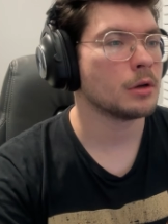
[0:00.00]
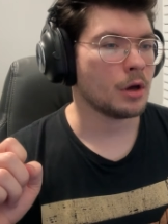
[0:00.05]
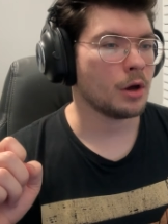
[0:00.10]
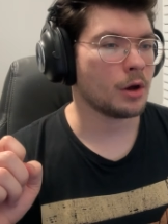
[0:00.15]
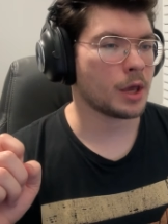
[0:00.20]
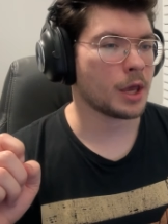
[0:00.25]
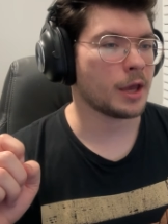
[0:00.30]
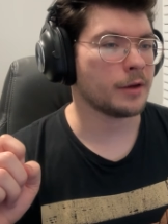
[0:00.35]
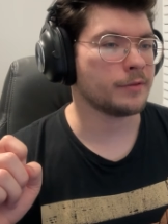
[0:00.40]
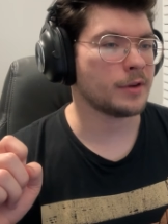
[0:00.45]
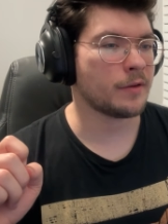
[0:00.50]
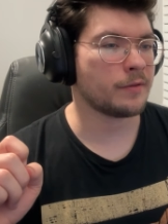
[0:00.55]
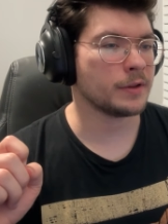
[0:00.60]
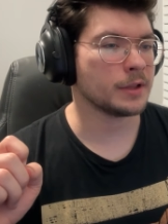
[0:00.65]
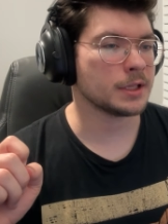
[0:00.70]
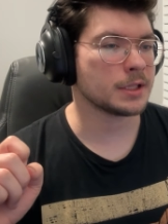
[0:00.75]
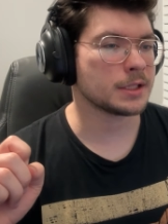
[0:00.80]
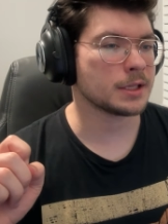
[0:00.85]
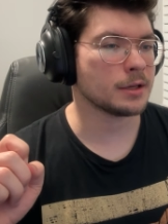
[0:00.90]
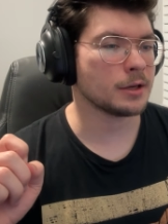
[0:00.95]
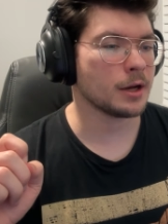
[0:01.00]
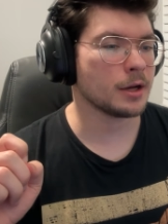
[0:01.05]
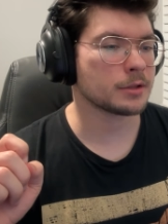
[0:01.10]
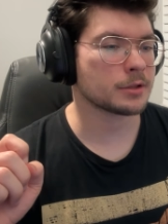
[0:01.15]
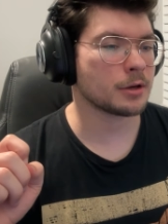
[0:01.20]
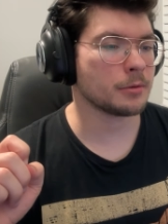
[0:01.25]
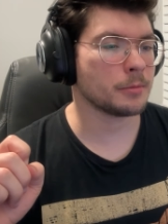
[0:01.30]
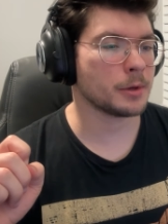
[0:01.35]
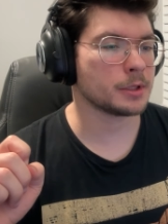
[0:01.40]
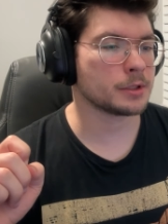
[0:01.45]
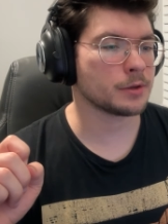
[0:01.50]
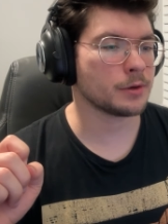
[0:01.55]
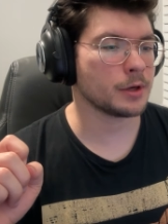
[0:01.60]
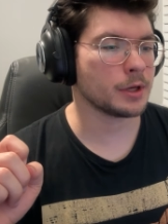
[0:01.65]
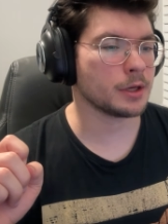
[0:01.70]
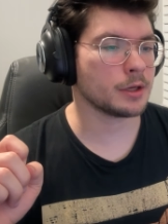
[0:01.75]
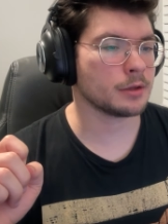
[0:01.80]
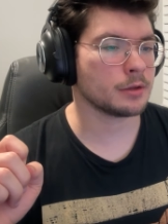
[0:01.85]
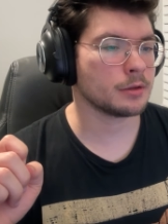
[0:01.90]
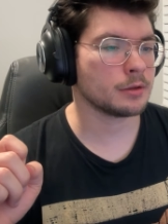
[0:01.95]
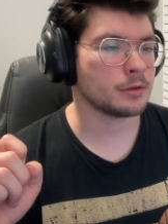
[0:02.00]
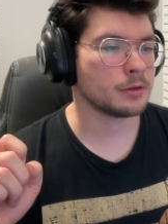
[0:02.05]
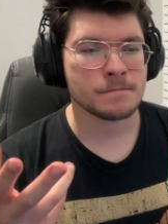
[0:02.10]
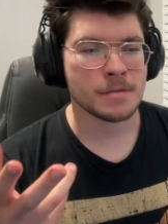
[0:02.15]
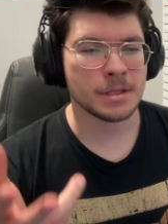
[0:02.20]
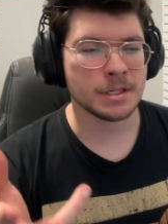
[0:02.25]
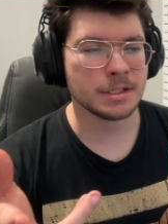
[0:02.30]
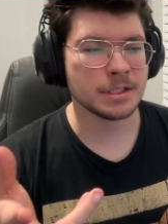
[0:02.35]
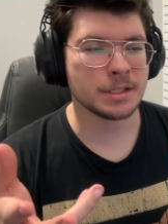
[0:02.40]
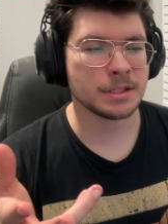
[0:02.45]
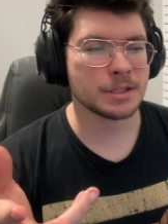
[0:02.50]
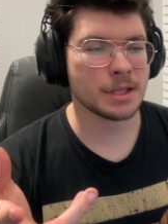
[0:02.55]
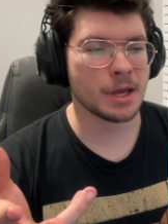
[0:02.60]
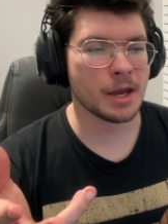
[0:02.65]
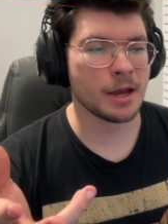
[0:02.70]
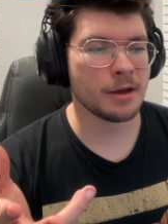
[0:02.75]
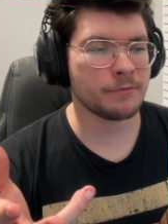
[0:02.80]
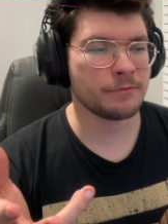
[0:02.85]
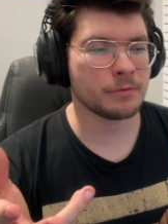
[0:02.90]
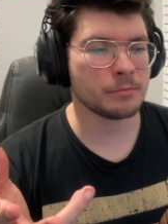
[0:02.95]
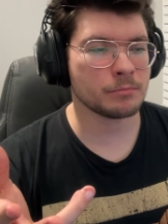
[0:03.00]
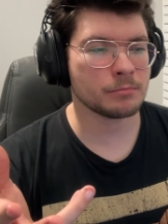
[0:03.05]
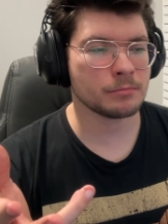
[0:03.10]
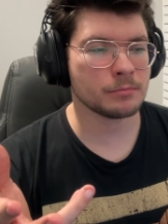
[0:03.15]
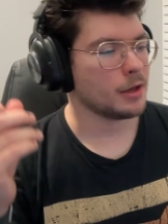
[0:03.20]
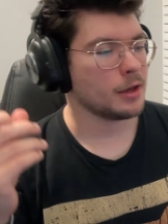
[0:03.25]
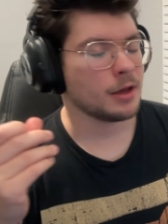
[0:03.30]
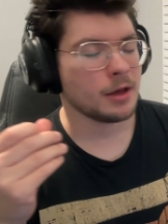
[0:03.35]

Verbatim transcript: Okay, I've definitely seen Oscar Montoya. This is the guy from.